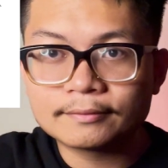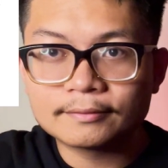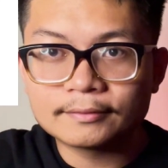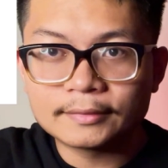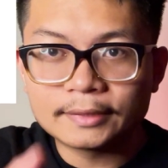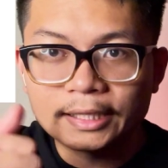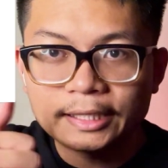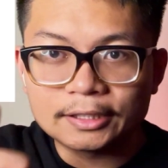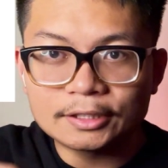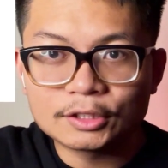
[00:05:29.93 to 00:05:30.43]

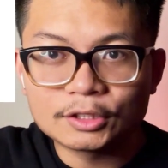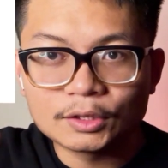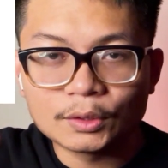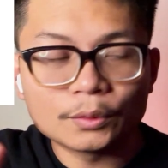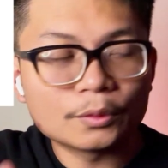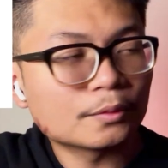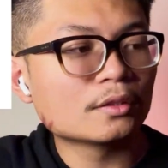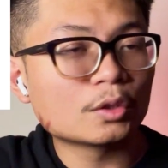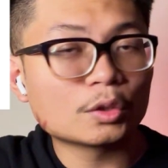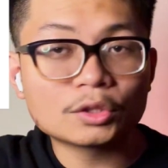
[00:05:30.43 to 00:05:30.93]
Like
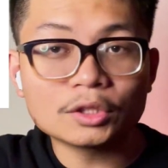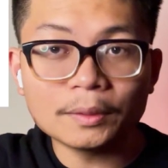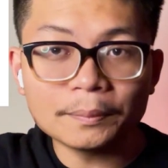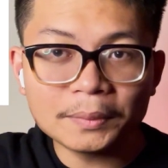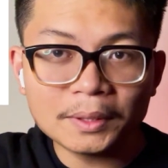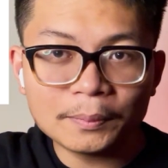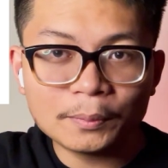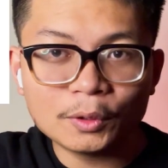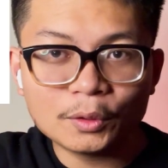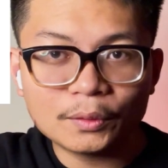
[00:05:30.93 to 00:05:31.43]
so. So some
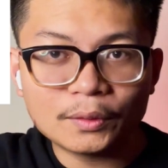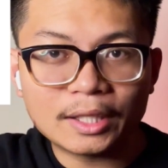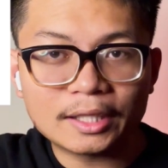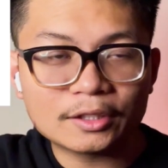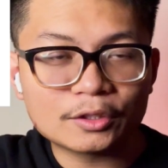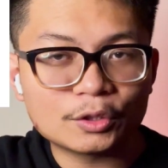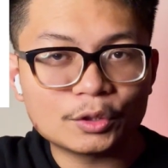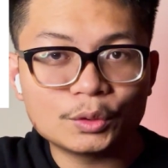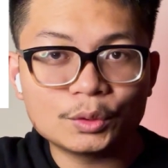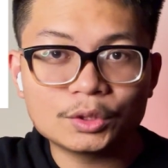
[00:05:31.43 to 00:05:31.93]
people like
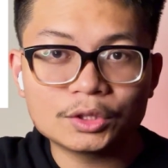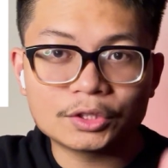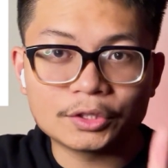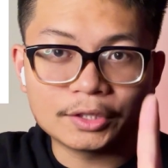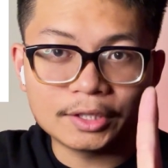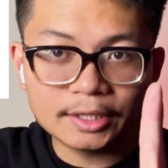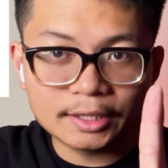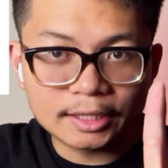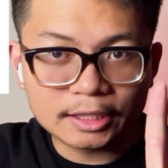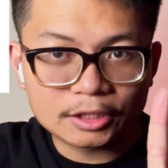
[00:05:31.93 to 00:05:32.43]
to use their
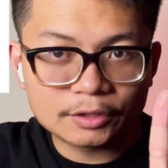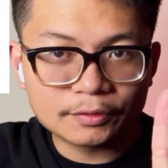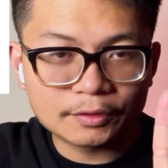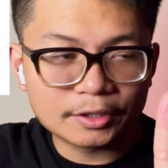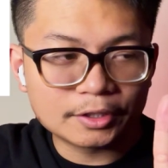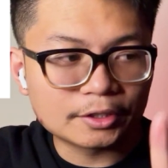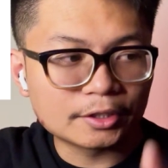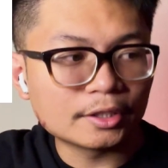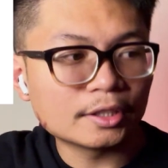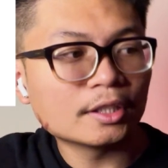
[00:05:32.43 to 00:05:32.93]
index
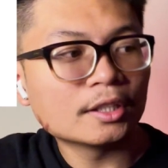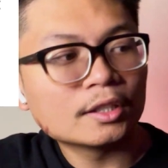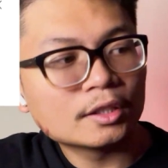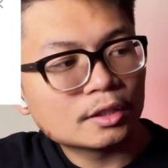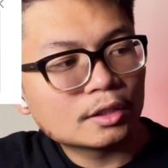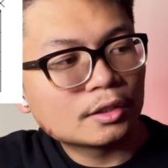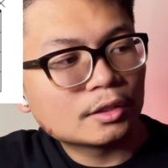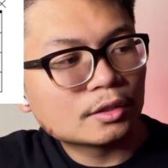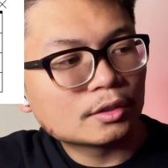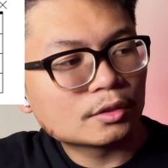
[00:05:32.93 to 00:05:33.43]
finger
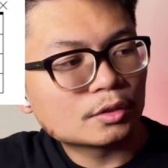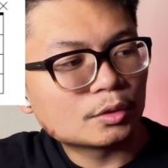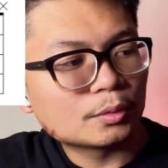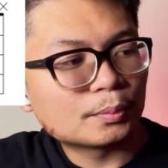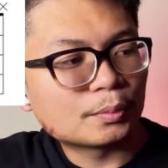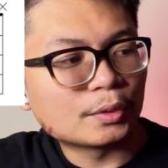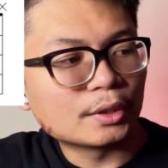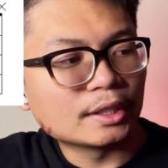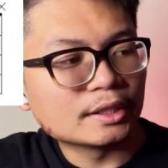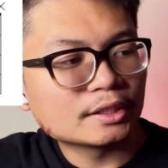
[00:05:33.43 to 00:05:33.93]
to
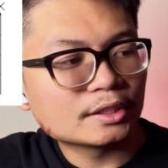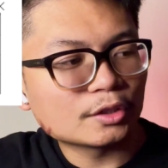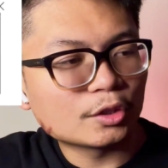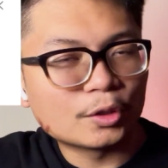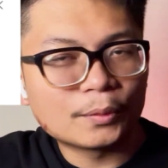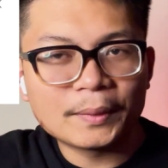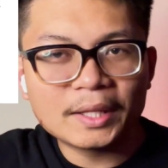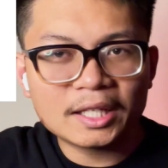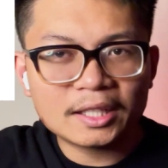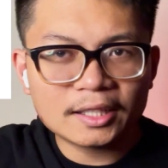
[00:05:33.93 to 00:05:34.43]
press or
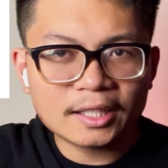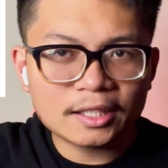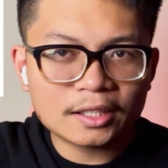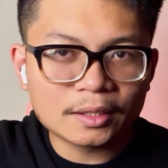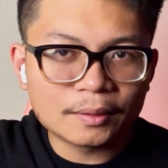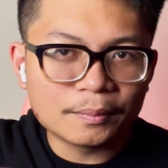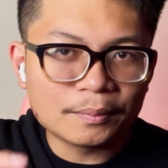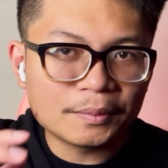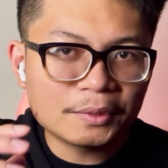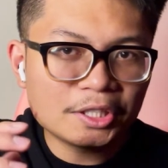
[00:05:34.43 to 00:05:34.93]
make like
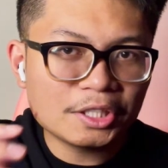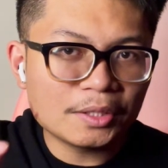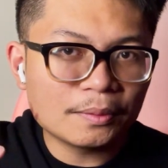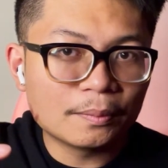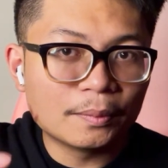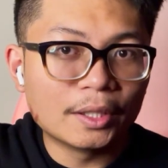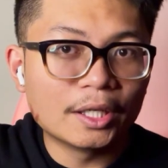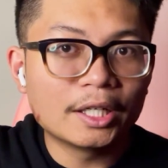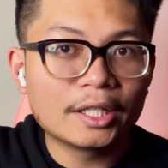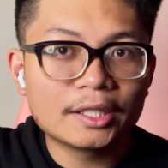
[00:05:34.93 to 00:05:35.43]
a mini
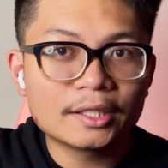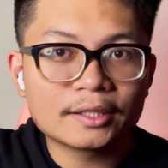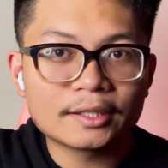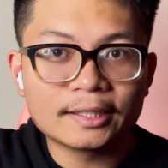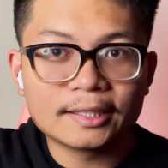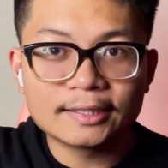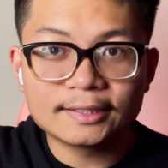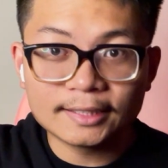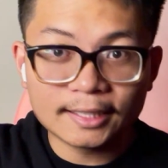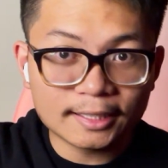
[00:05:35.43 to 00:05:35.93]
bar.
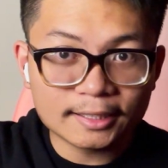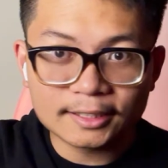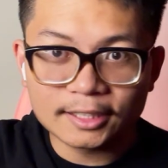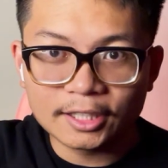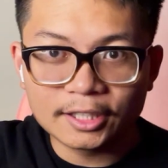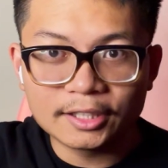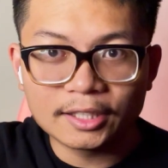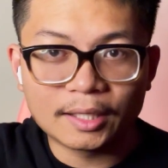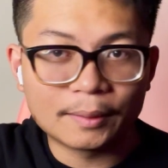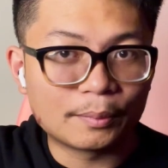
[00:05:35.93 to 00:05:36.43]
It's not as
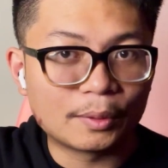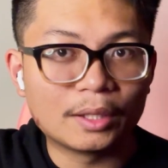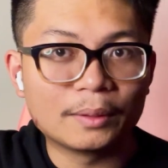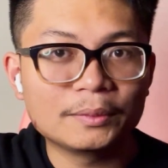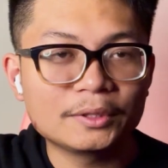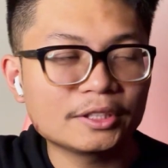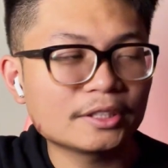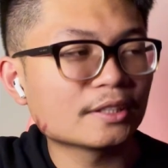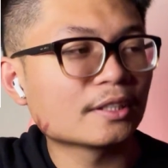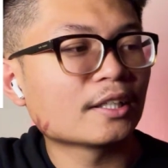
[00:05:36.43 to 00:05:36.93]
hard, I
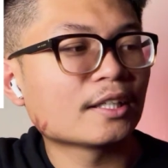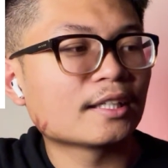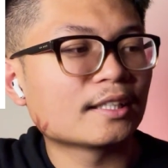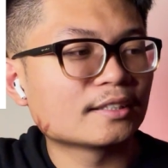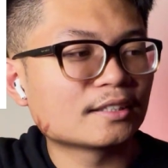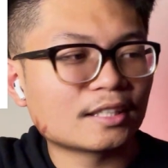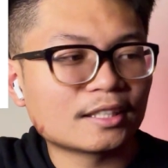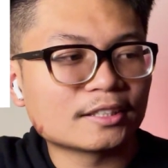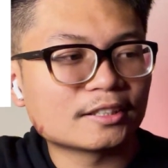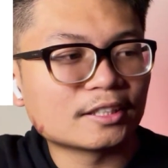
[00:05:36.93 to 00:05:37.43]
promise.
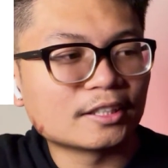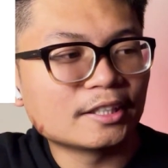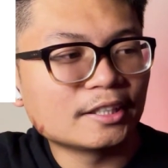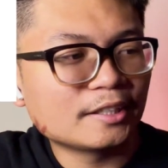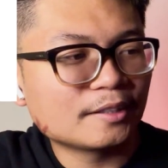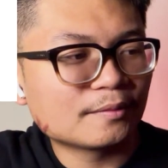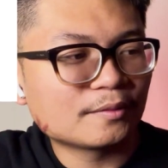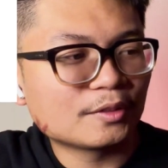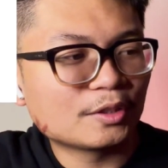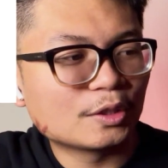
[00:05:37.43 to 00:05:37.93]
It's not as
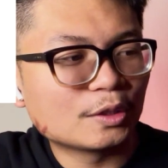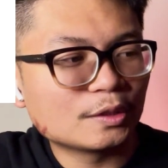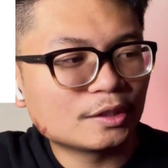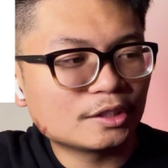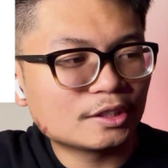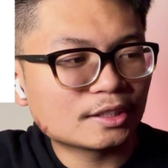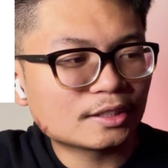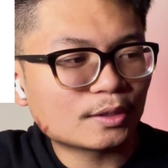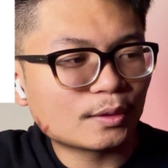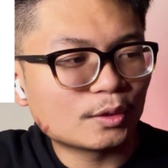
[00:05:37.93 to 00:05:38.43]
hard. You're only
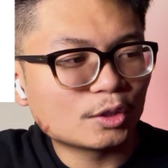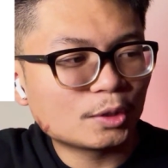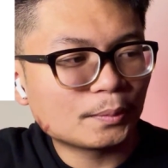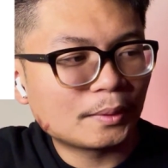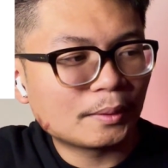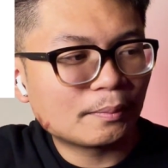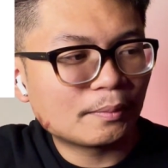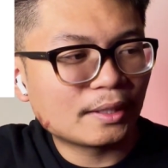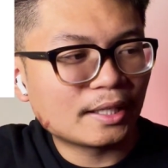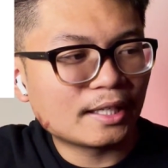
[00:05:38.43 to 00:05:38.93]
just going to
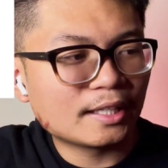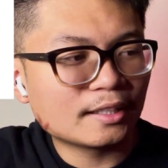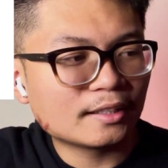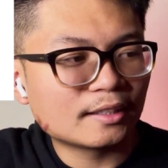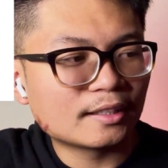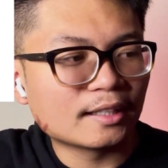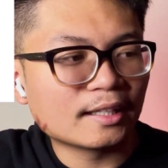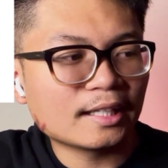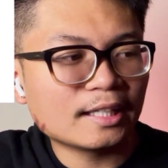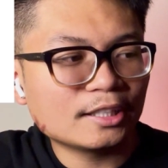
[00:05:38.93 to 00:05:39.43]
be playing
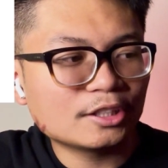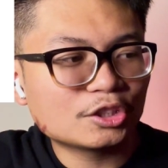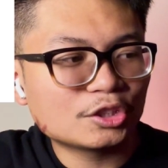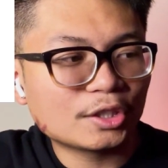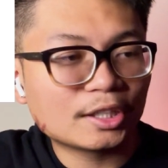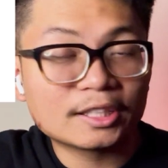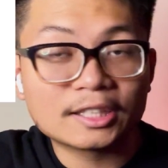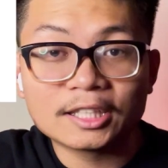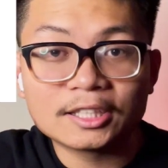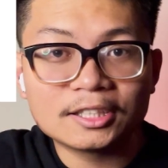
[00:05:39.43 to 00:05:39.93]
the A
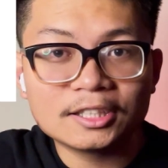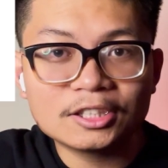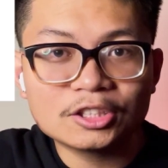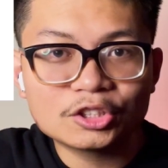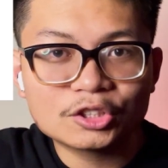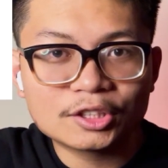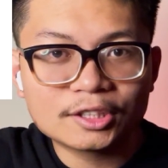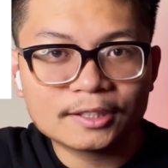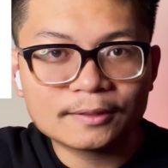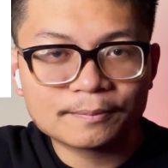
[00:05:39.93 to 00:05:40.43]
string and the D
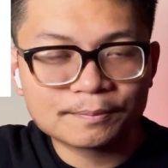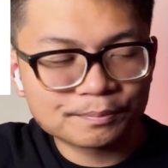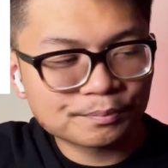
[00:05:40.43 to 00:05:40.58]
string